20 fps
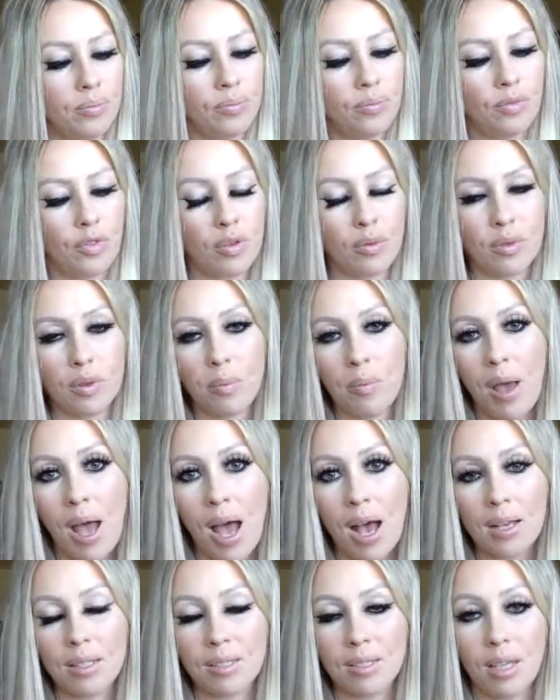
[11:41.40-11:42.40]
from the
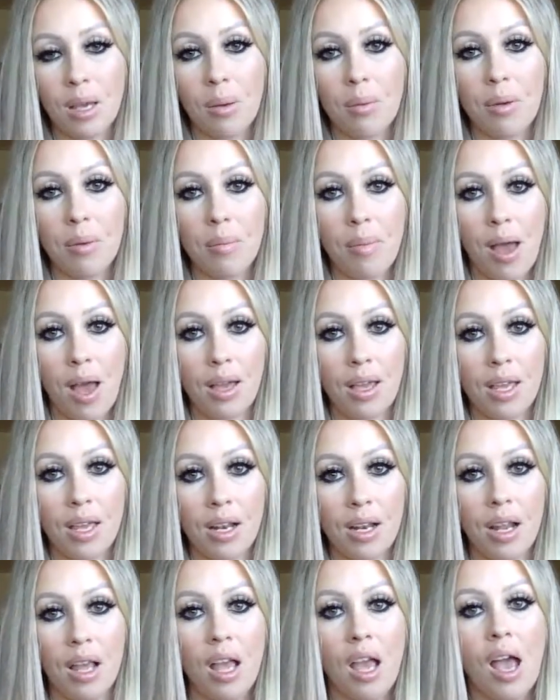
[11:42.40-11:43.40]
past coming back
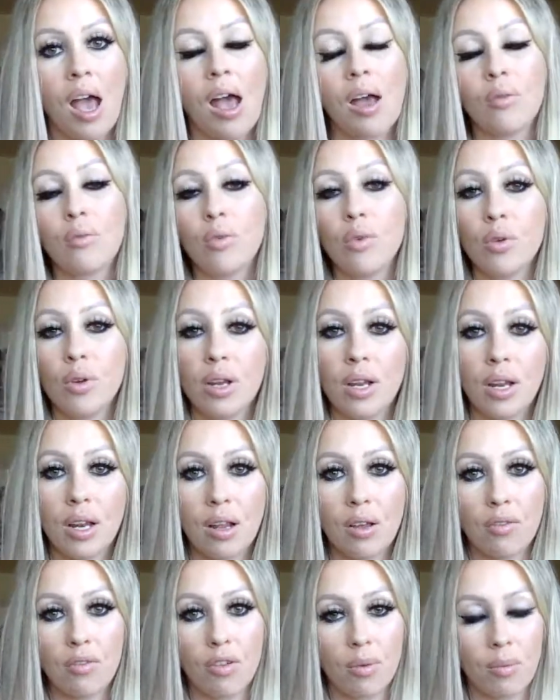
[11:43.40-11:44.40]
in and ruining
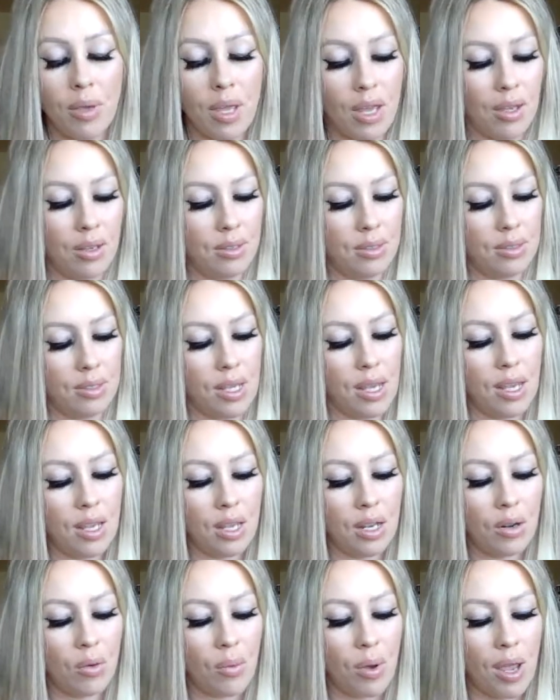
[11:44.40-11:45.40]
that for me,
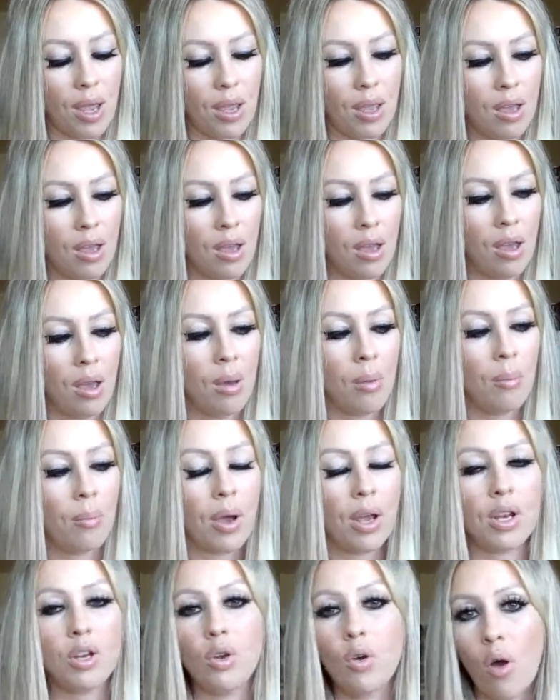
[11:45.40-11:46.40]
taking away
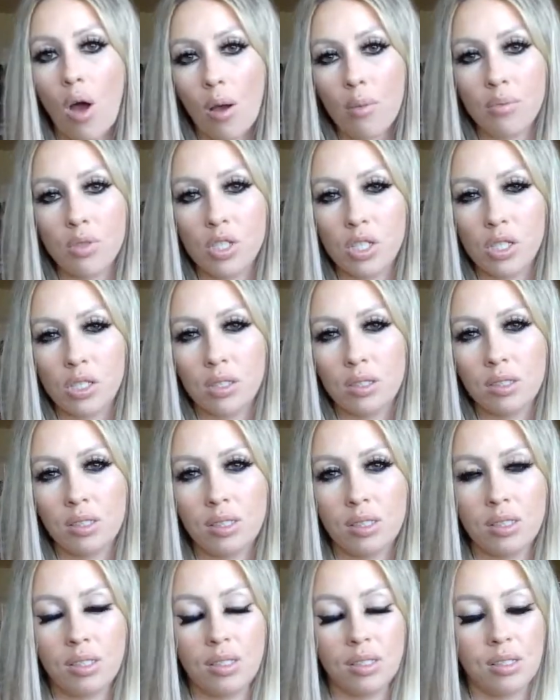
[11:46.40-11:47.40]
my new
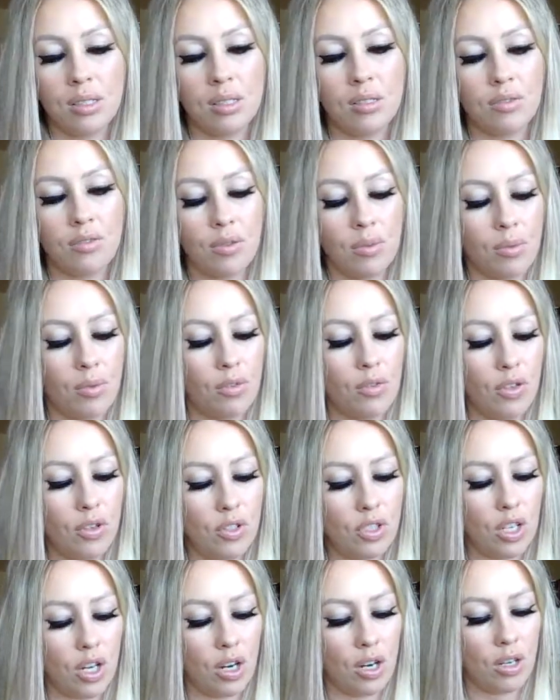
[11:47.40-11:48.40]
options from the
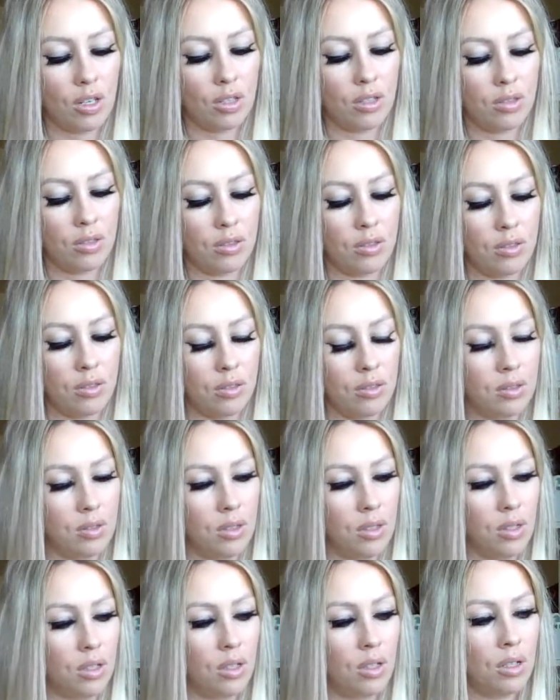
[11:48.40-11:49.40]
future.
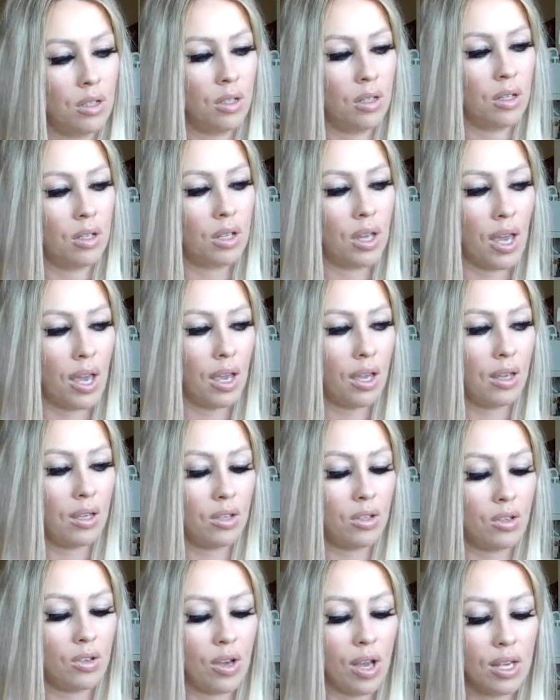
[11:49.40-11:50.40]
Okay,
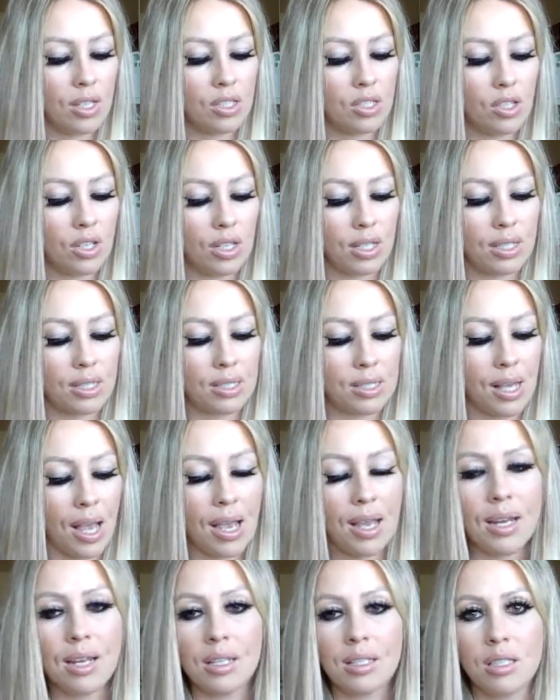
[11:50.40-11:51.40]
you guys are
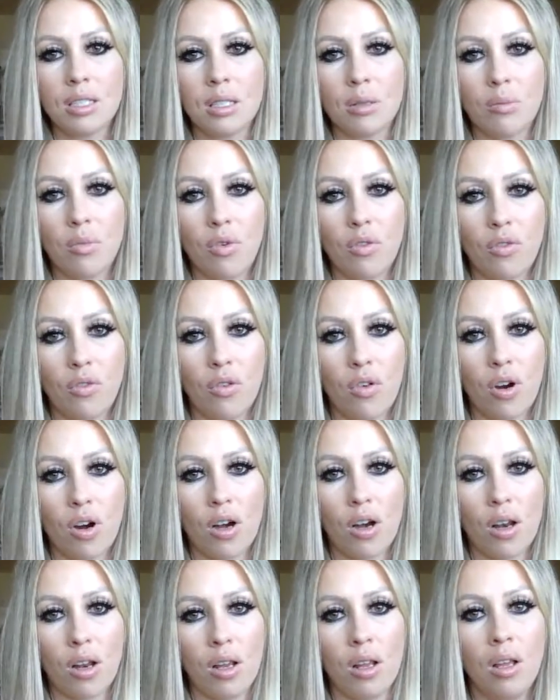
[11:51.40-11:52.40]
excited to move
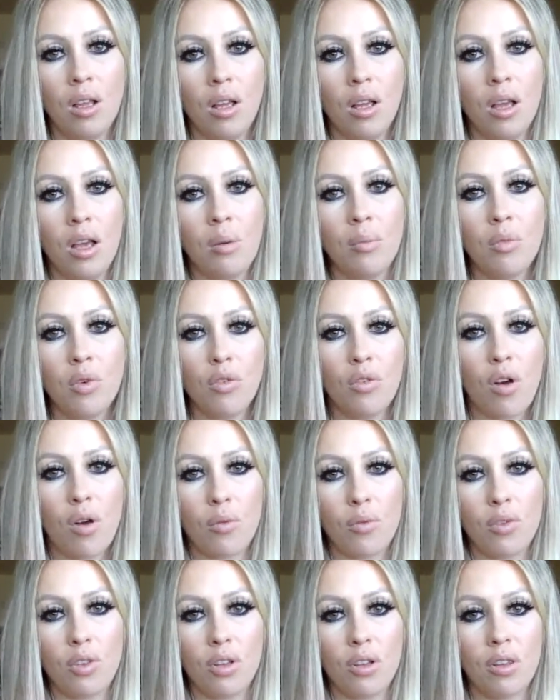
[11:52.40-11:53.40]
forward, move on
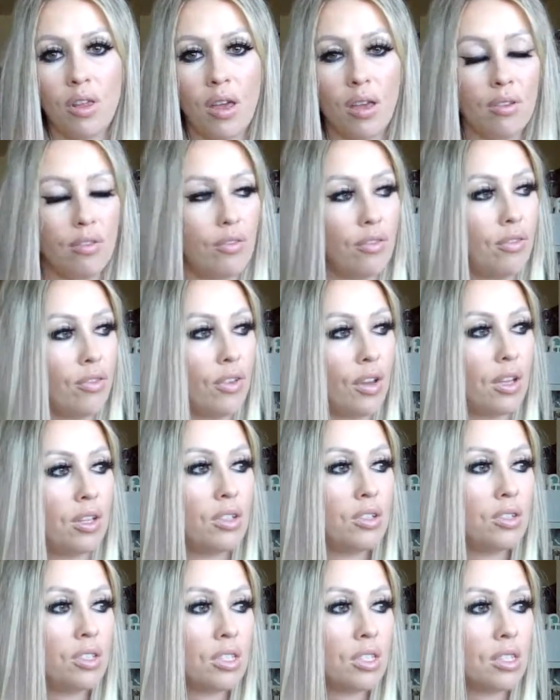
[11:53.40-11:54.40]
with your life, and
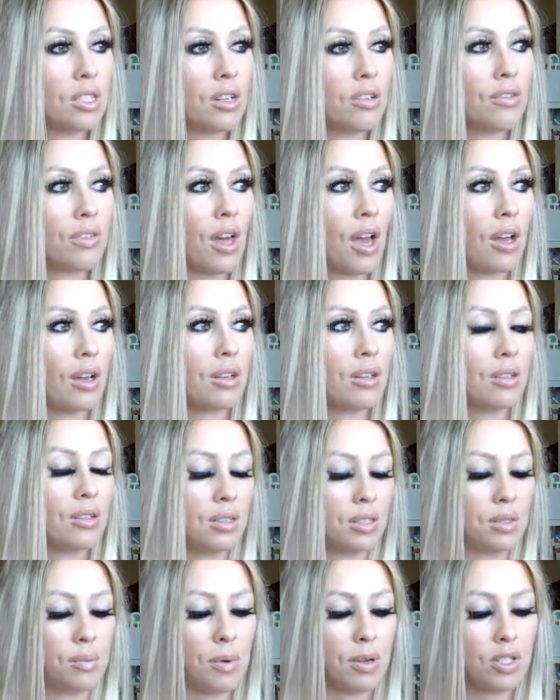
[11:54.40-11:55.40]
you deserve that,
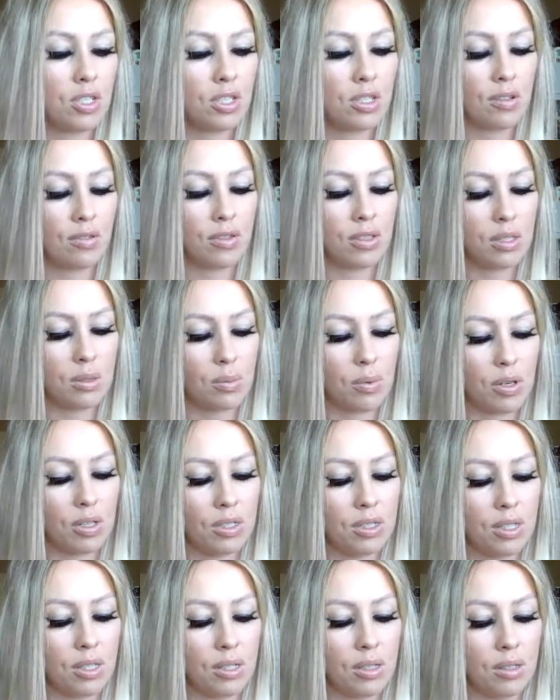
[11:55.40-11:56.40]
especially if this
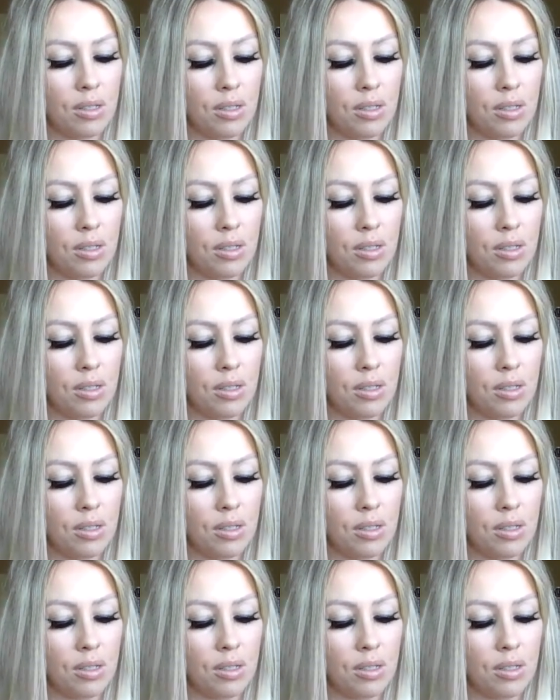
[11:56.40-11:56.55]
person